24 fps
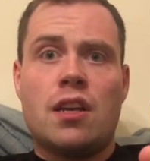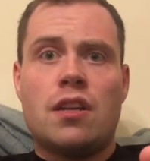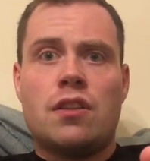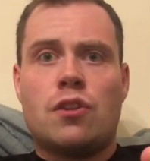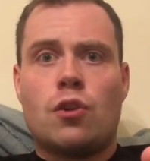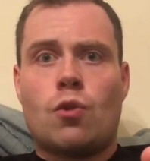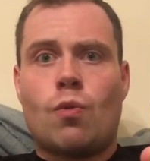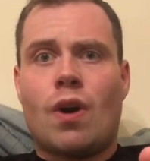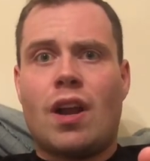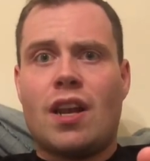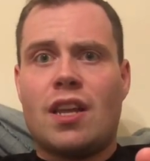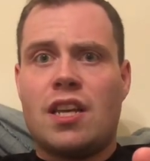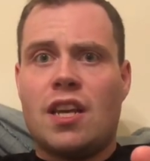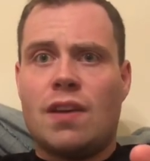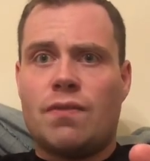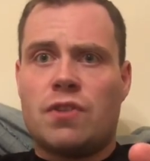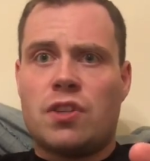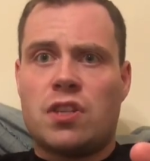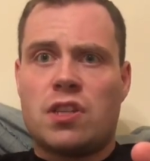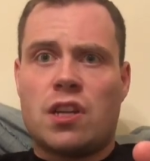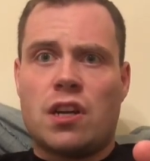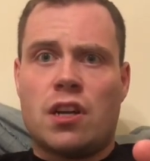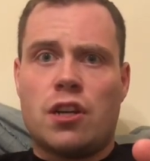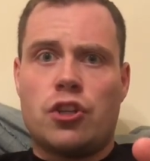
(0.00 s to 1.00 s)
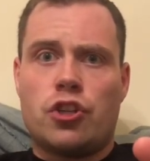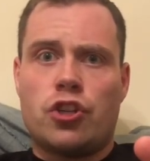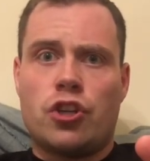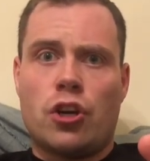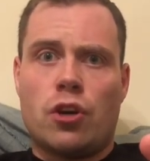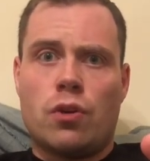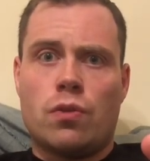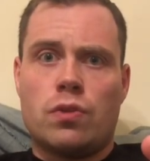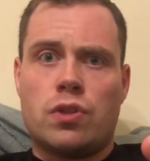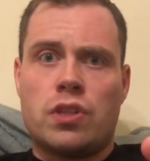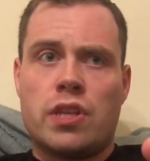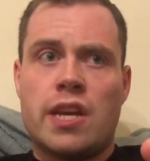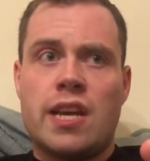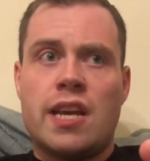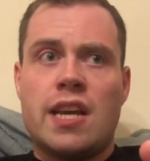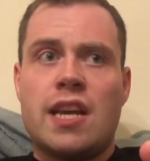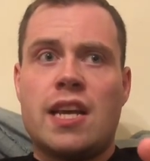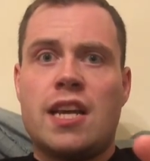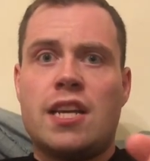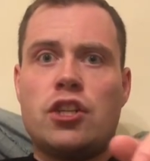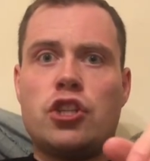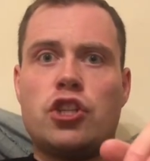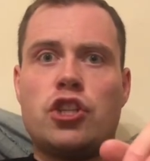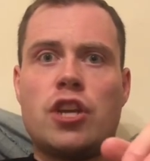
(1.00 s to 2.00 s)
The quality of the Sky shows
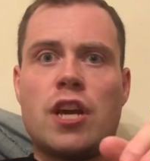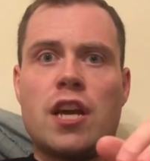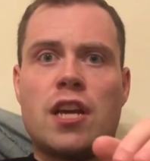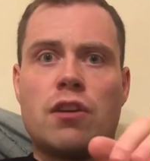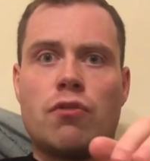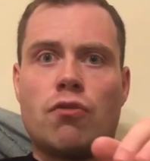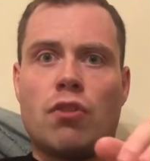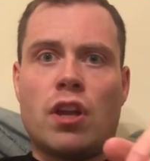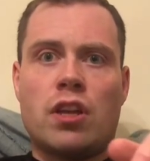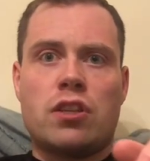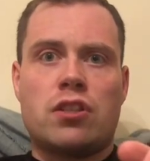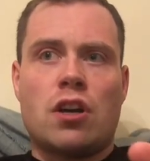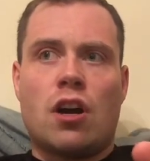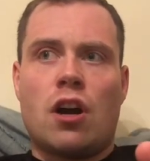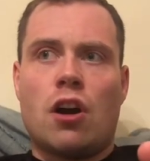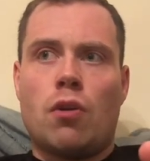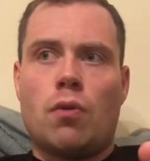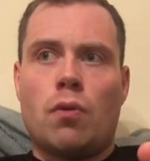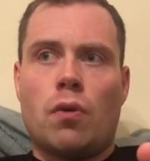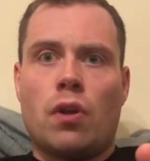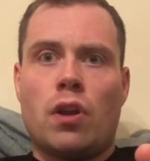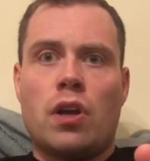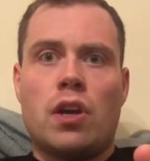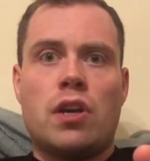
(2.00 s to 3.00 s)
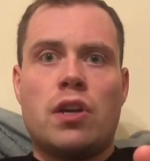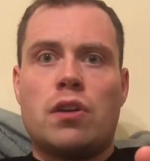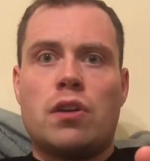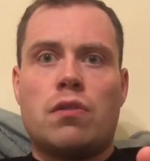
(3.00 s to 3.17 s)
in general as a whole,